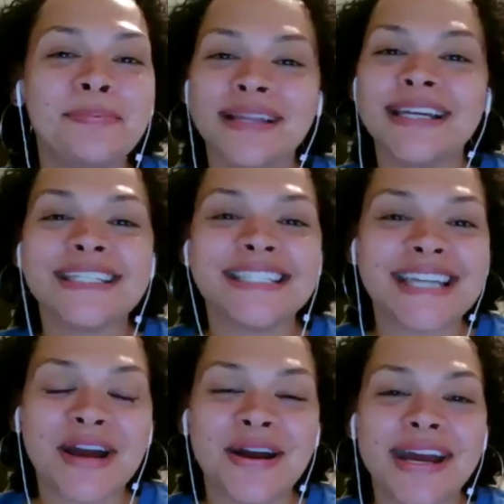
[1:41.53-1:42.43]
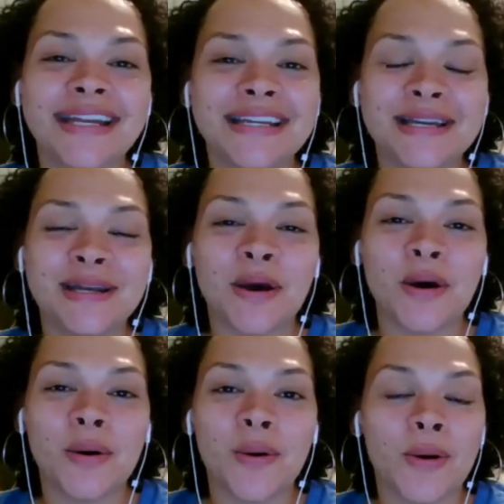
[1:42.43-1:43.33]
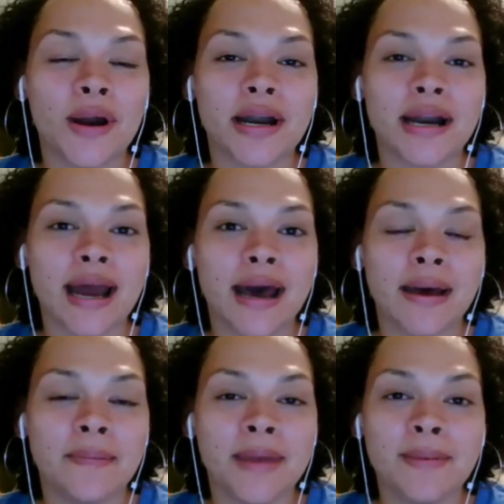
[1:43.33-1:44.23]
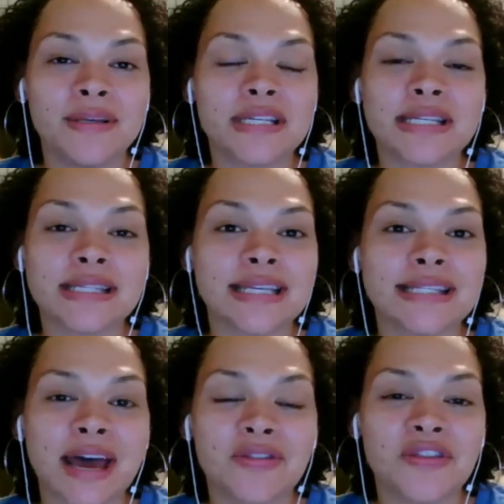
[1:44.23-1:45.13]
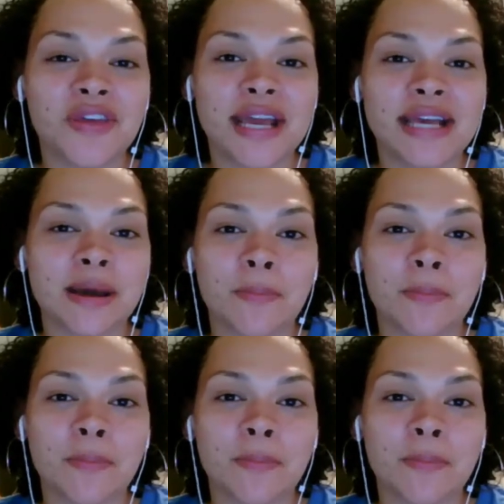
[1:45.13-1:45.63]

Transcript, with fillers: please share it, you know, or uh, maybe just list out the things.